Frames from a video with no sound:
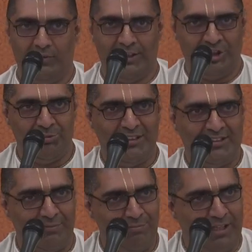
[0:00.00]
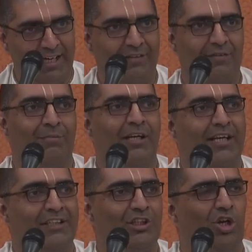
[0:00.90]
There should be some kind of
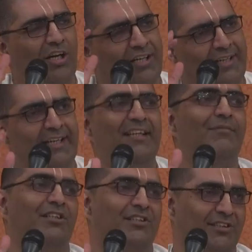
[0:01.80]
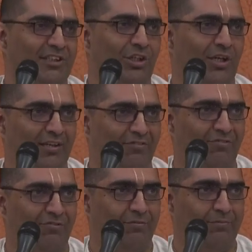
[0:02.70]
upgradation on a daily basis in your life.
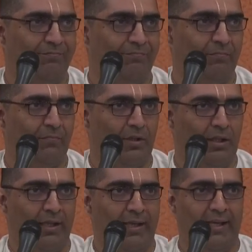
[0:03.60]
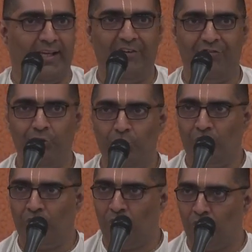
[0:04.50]
If you
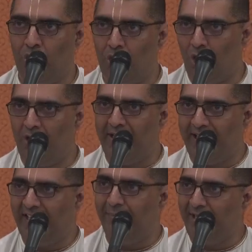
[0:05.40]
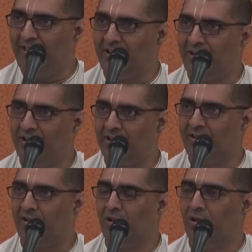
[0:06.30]
grow on a daily
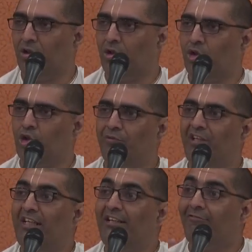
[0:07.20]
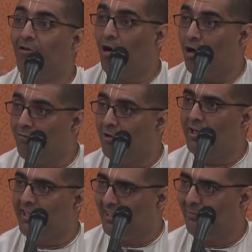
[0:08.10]
basis, you will evolve on a
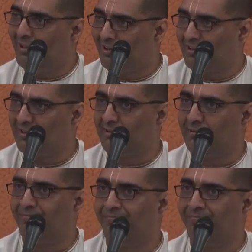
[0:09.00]
daily basis.